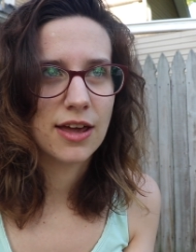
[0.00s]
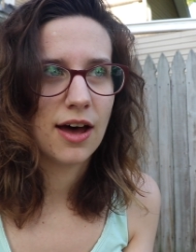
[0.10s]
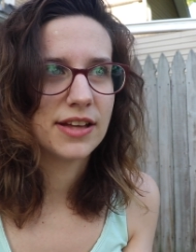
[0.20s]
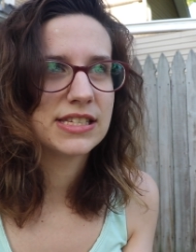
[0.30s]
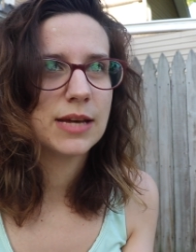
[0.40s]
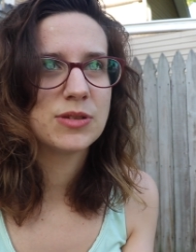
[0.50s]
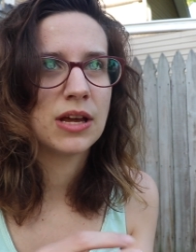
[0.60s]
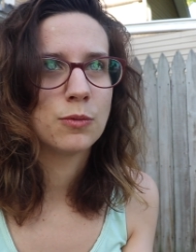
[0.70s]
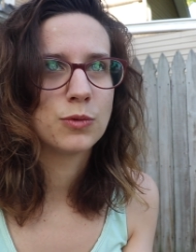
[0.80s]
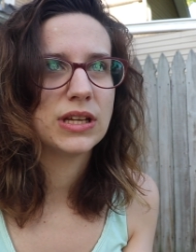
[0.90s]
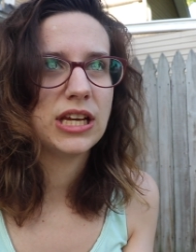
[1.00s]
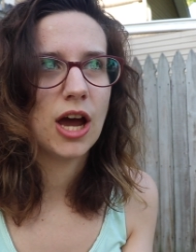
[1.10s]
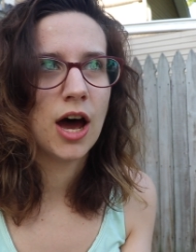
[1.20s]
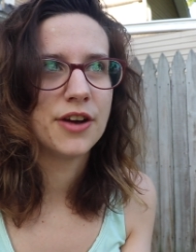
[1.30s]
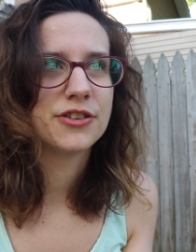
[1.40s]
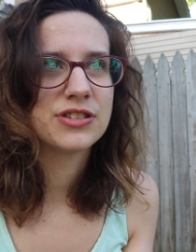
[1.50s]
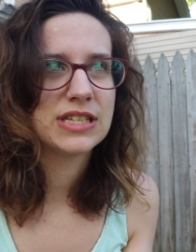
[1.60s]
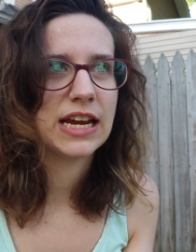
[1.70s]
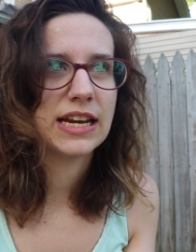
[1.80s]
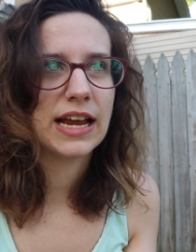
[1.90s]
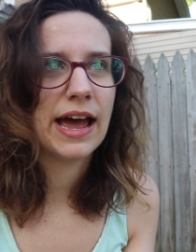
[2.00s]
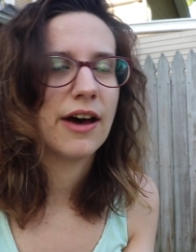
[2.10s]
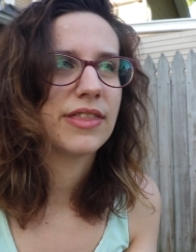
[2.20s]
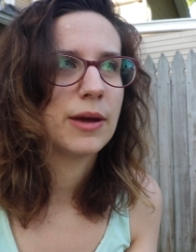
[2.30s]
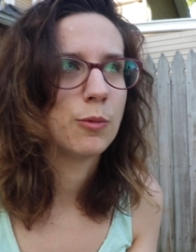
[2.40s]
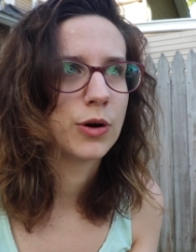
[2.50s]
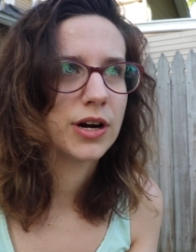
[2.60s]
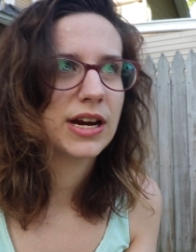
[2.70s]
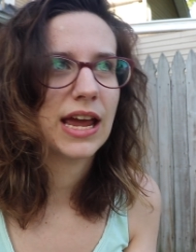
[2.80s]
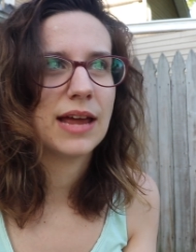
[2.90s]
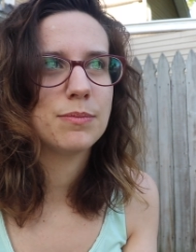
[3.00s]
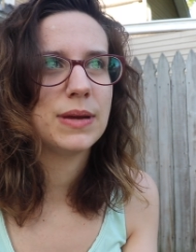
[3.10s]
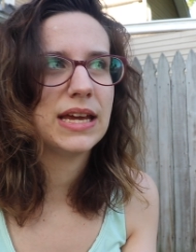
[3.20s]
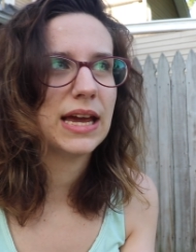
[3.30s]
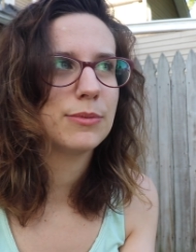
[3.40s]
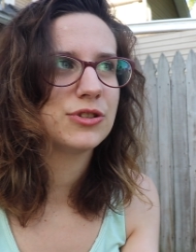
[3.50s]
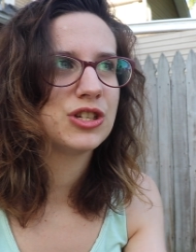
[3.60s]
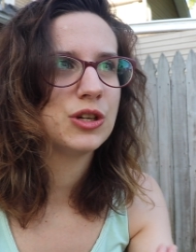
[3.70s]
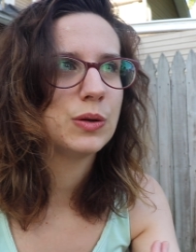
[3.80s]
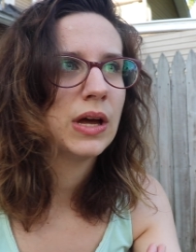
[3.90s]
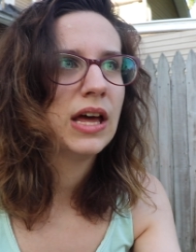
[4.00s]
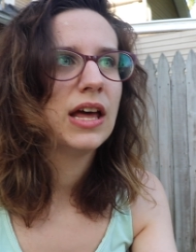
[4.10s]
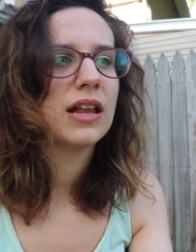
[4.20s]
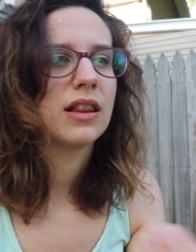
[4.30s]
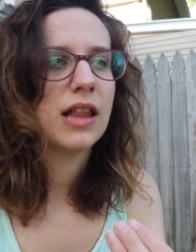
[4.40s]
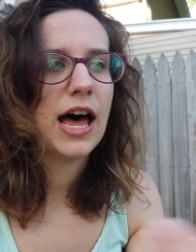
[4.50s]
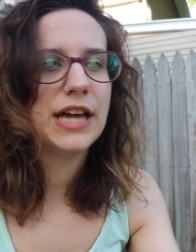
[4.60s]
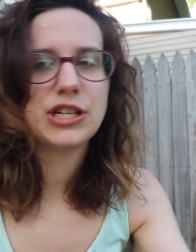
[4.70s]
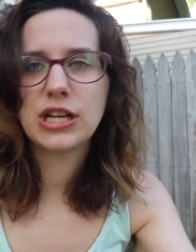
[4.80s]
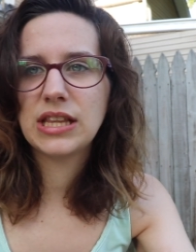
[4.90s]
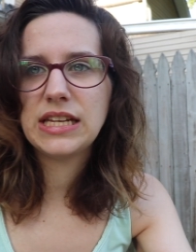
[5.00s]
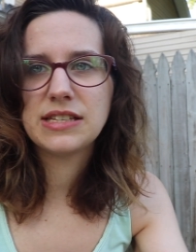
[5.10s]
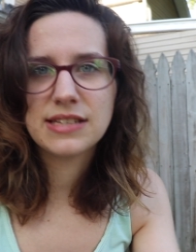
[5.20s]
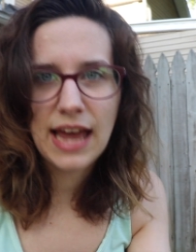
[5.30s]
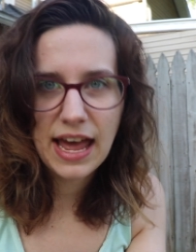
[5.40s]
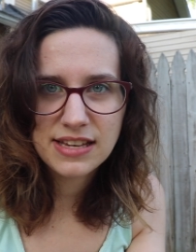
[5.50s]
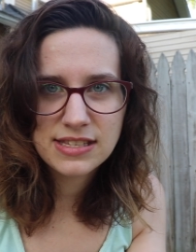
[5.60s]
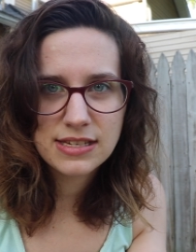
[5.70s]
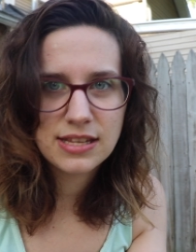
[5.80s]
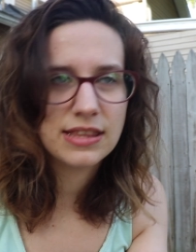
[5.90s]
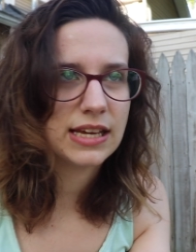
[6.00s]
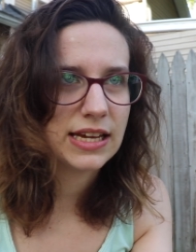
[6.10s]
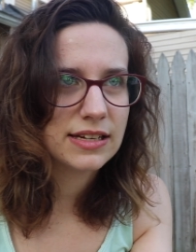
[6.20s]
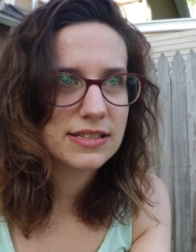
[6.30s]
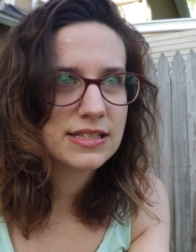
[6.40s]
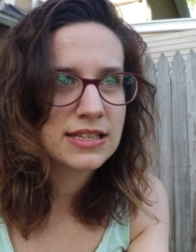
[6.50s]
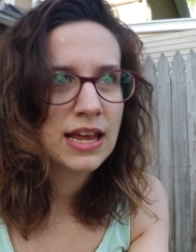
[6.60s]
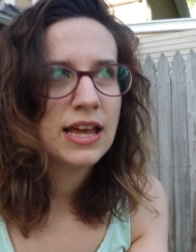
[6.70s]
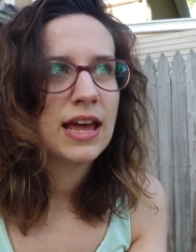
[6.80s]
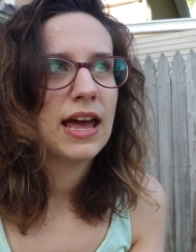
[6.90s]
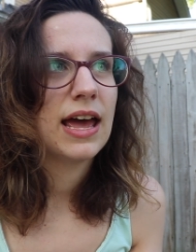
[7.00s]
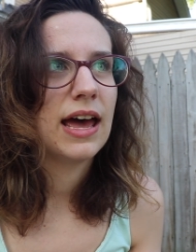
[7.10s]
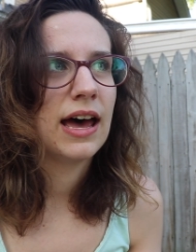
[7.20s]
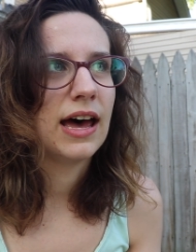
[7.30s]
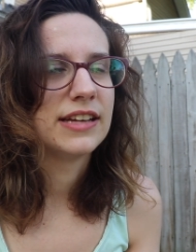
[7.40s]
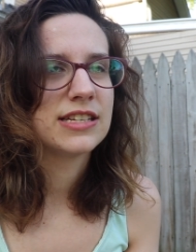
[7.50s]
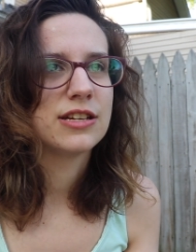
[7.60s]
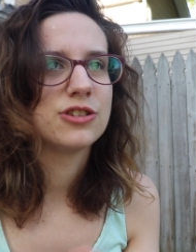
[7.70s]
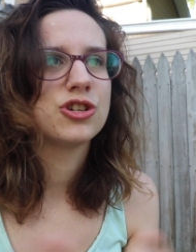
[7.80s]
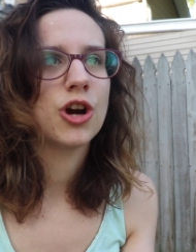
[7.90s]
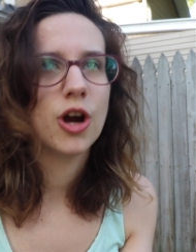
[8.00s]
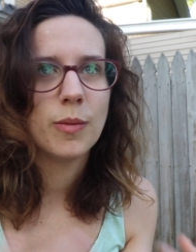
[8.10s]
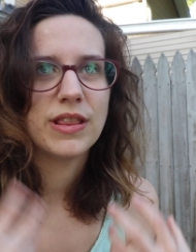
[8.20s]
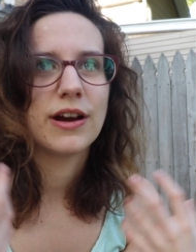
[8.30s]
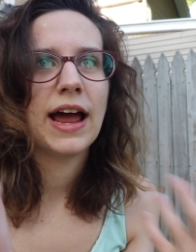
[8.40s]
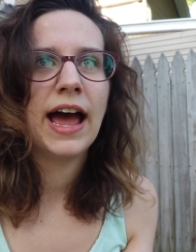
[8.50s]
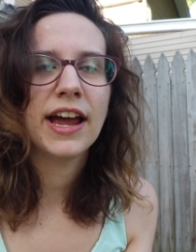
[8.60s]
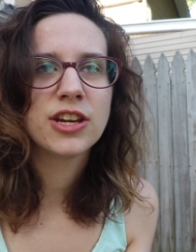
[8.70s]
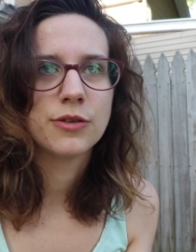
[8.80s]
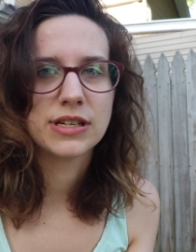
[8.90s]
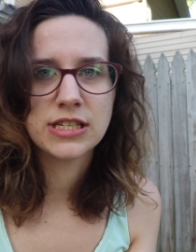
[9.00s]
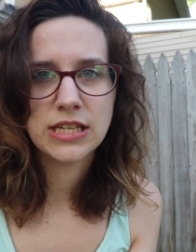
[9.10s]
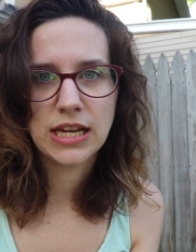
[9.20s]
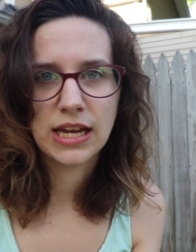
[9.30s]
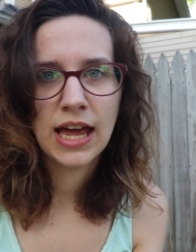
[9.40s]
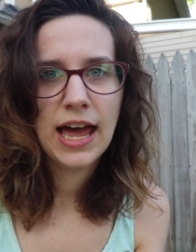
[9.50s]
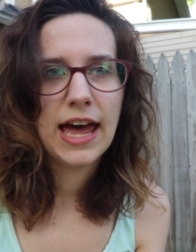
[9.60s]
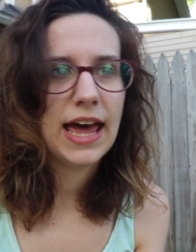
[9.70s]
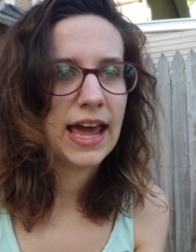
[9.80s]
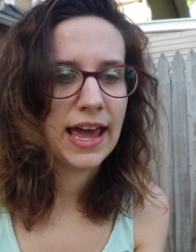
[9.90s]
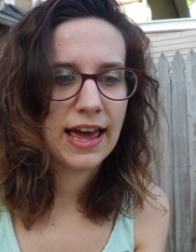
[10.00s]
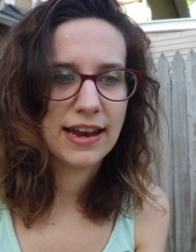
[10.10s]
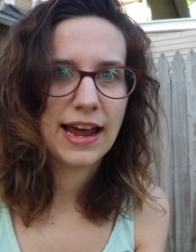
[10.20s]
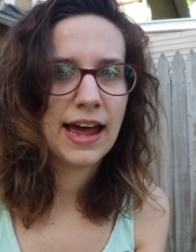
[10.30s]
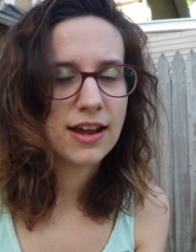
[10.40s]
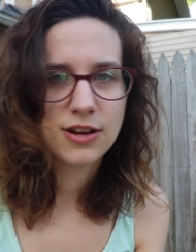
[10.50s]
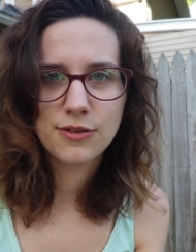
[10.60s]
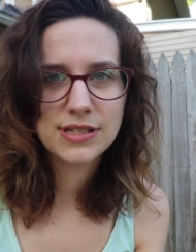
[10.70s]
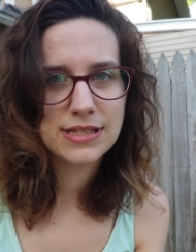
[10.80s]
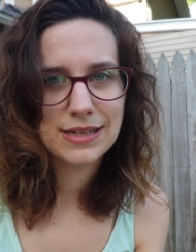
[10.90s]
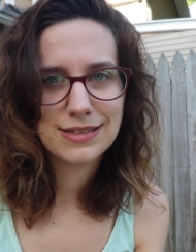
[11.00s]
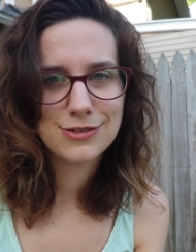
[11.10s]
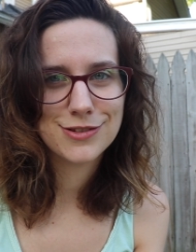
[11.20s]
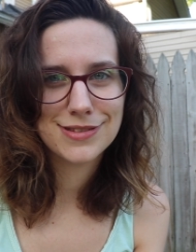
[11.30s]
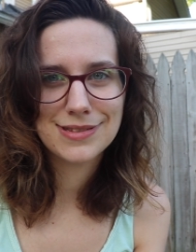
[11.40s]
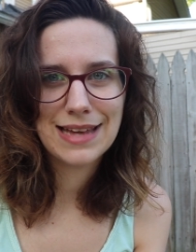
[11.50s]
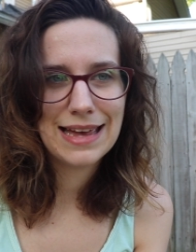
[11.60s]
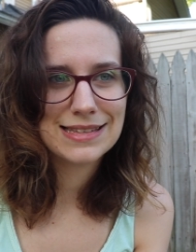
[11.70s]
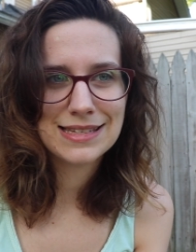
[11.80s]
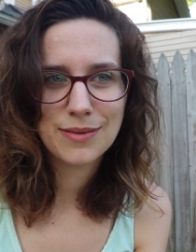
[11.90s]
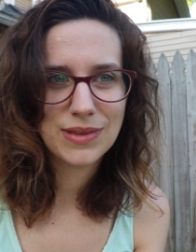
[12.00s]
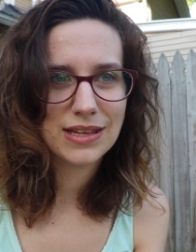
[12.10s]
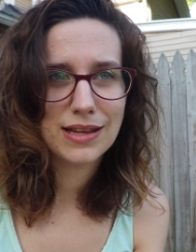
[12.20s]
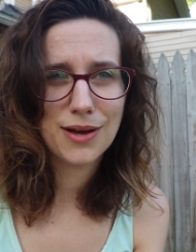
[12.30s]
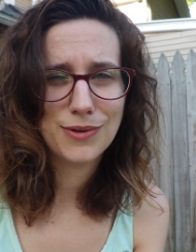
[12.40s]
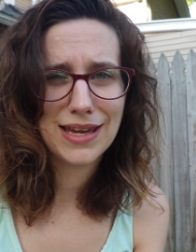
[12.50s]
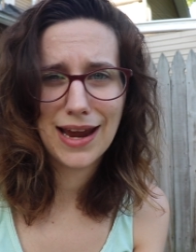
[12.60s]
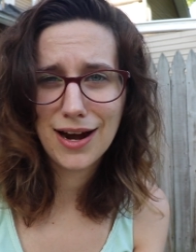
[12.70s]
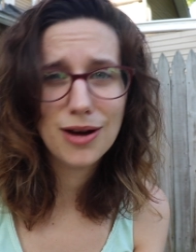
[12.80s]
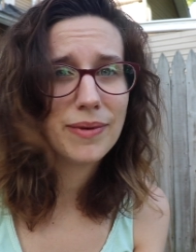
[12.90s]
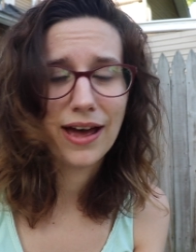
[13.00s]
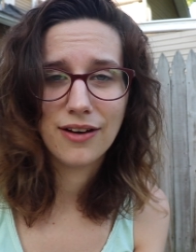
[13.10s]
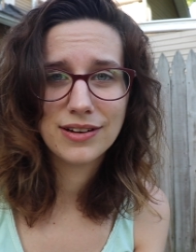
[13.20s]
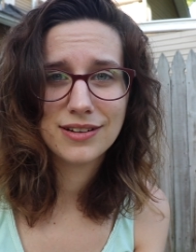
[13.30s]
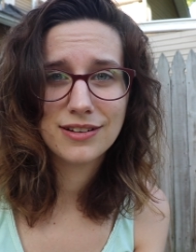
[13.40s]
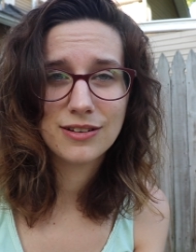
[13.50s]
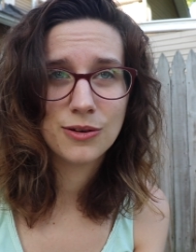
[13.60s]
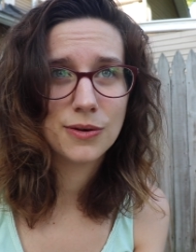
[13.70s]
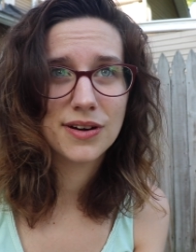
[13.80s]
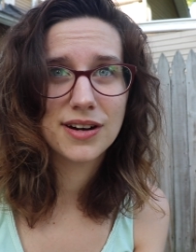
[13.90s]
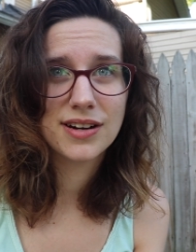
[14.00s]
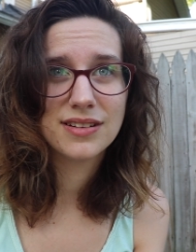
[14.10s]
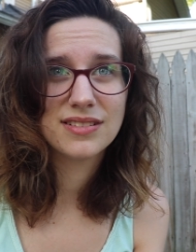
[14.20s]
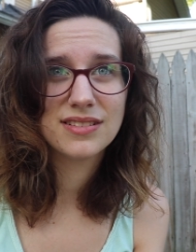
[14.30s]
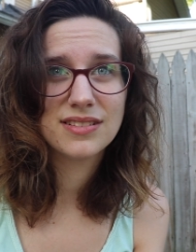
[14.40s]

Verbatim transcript: the concepts and really understanding how they work and being able to logically test things uh, to determine their accuracy. And accuracy is just not something that we care about or